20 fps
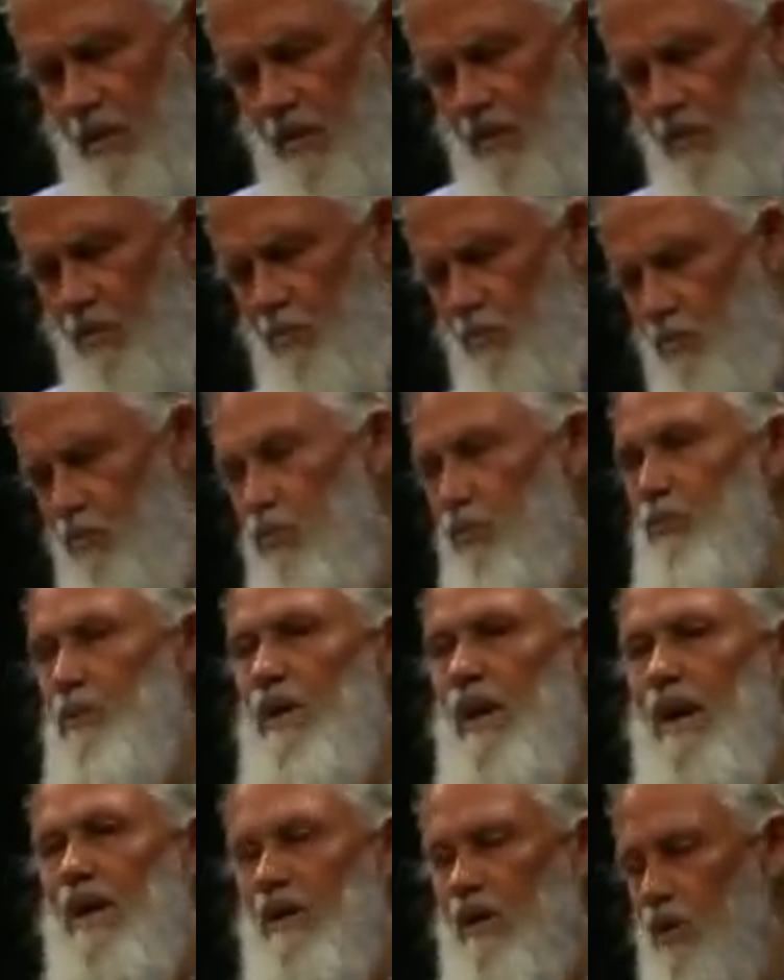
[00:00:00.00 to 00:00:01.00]
You do
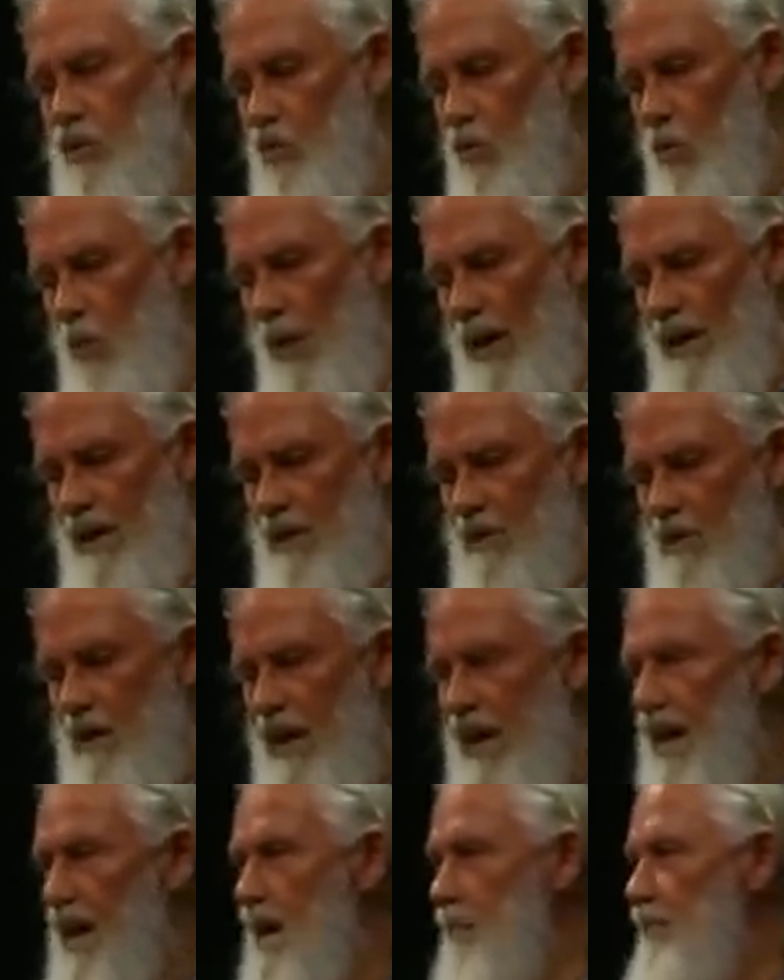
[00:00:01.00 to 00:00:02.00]
not acquire
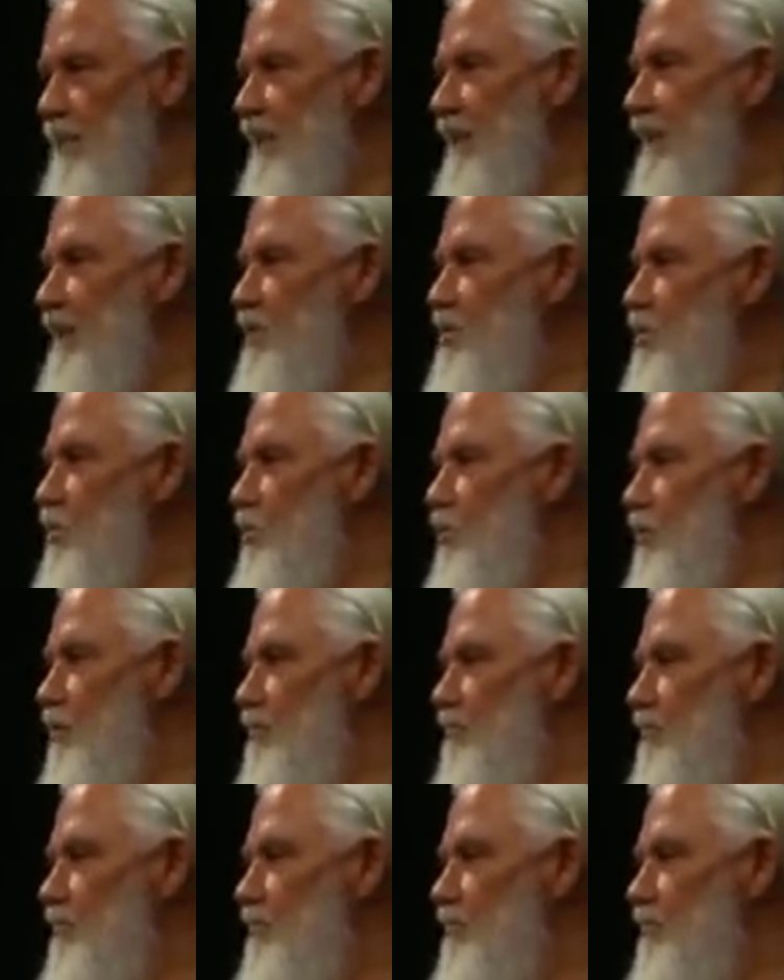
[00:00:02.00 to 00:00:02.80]
happiness. Your